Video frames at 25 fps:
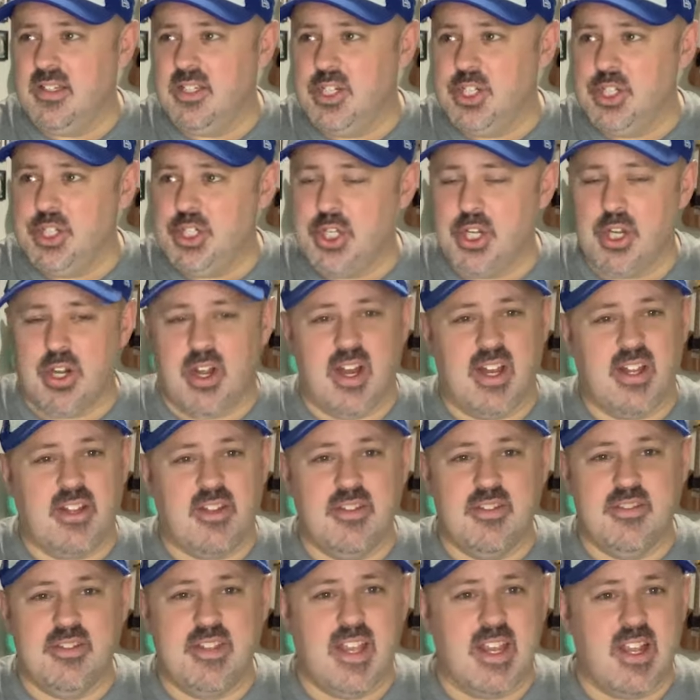Sure, I
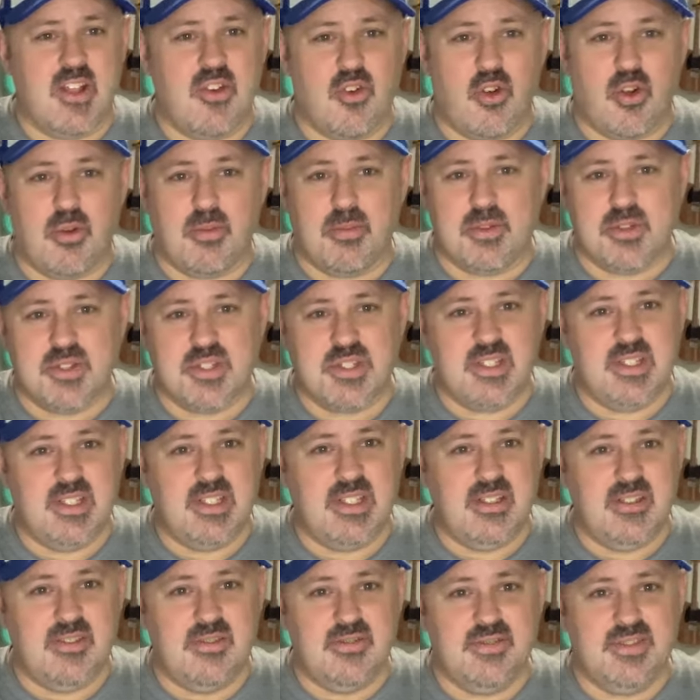could take a normal
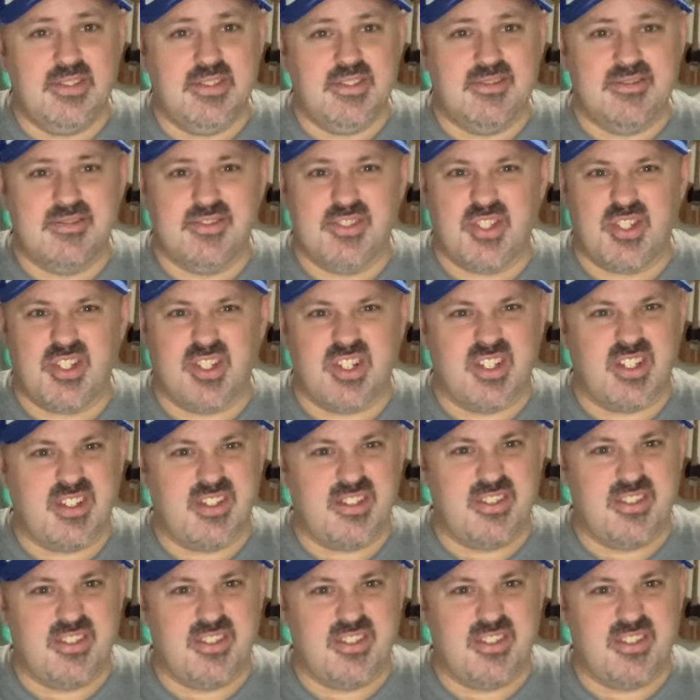sleeve and sort of